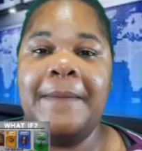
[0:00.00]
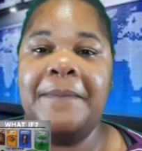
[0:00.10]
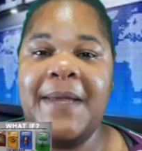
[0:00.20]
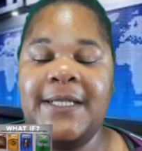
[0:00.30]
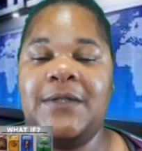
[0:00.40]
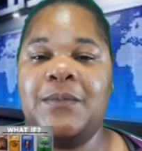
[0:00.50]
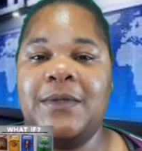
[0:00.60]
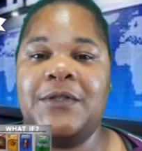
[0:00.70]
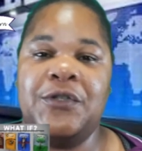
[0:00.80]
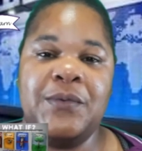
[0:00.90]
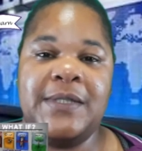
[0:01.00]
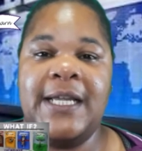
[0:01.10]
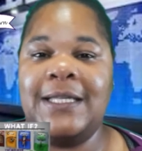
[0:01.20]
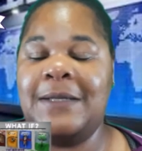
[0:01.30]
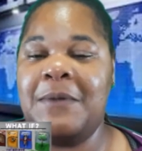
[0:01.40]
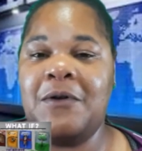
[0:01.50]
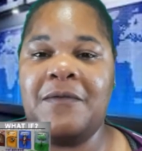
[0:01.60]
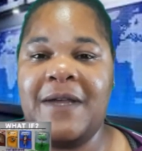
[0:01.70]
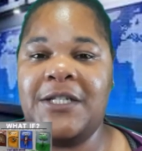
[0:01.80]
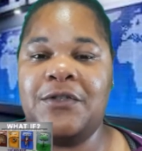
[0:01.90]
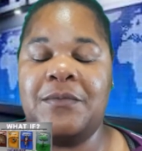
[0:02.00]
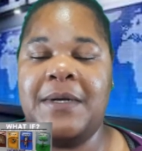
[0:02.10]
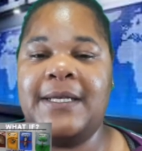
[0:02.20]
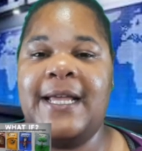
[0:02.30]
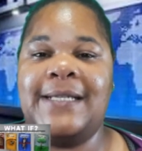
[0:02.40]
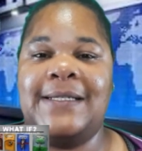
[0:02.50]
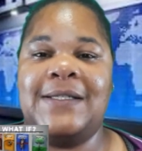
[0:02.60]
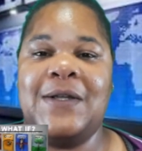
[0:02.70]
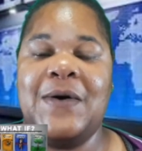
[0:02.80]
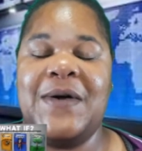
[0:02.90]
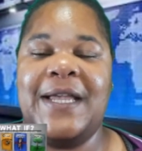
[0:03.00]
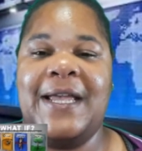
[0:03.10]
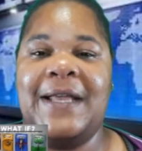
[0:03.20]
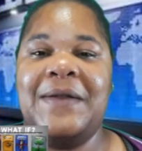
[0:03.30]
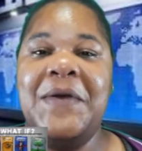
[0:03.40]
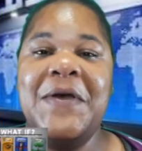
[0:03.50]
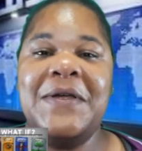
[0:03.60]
mesh with Juneteenth and Motivational Mondays. And so again,